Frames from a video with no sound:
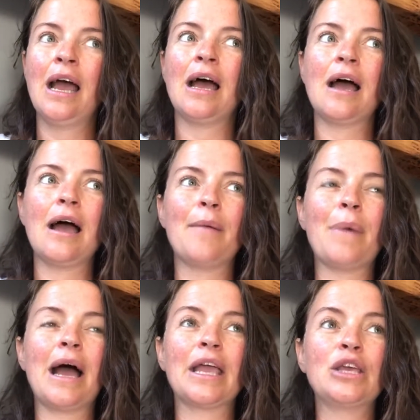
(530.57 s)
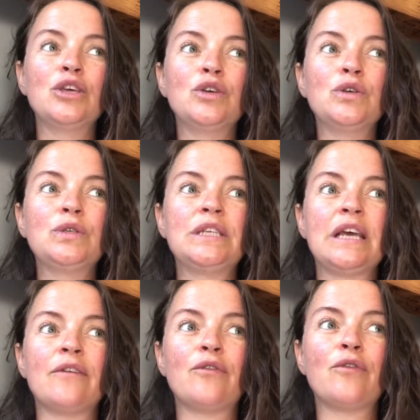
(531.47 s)
I used
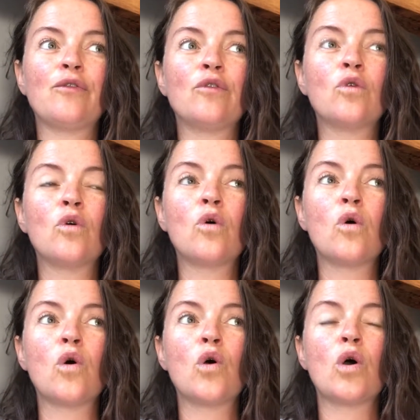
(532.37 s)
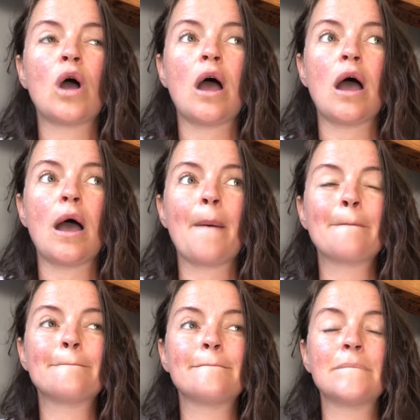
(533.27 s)
it for
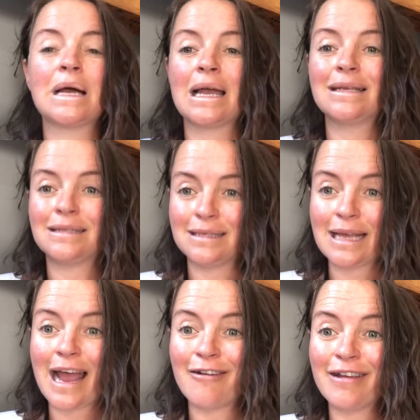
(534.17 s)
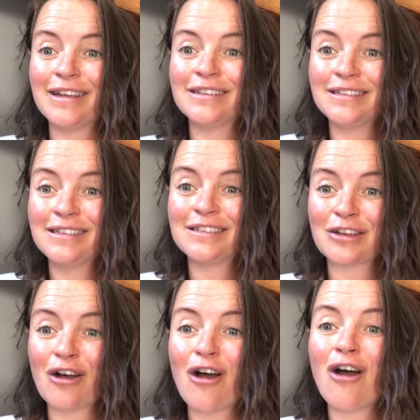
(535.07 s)
my cesarean
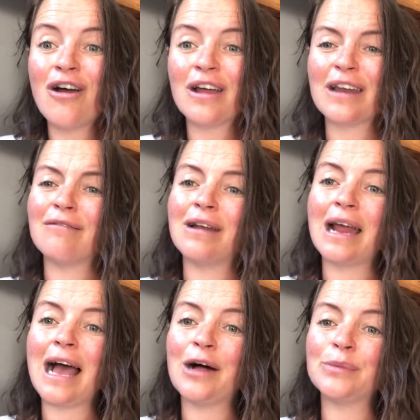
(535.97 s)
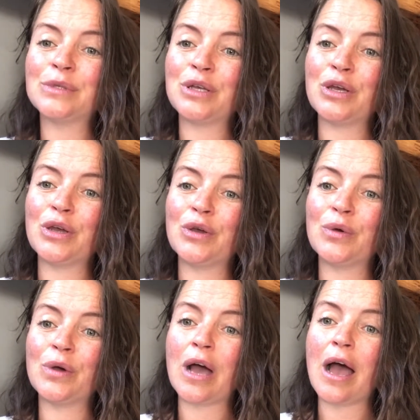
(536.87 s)
scar, and it really helped to